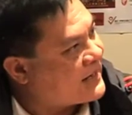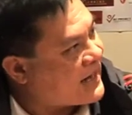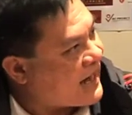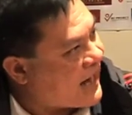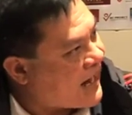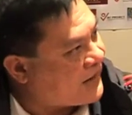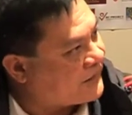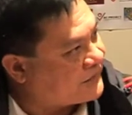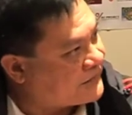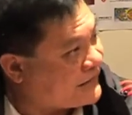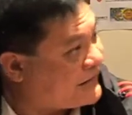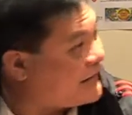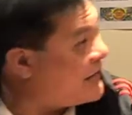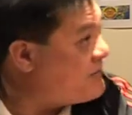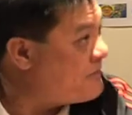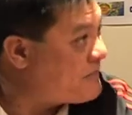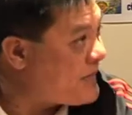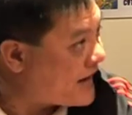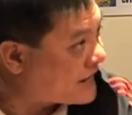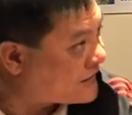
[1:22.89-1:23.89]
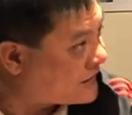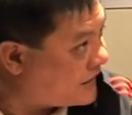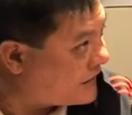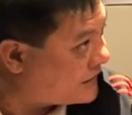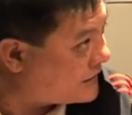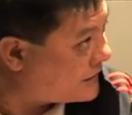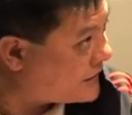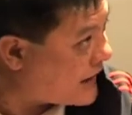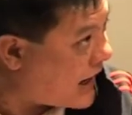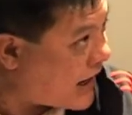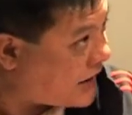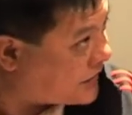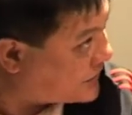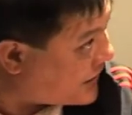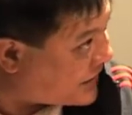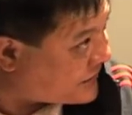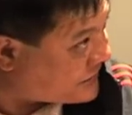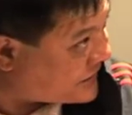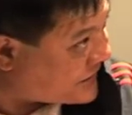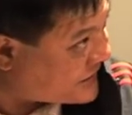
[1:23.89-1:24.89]
how it impacts on our
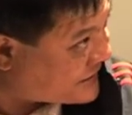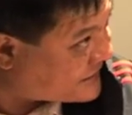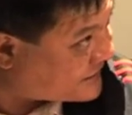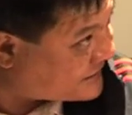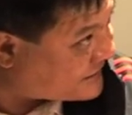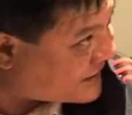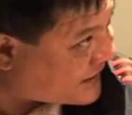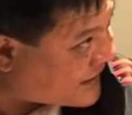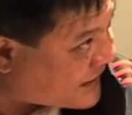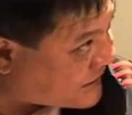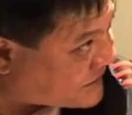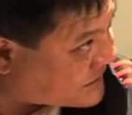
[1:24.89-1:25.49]
generations and our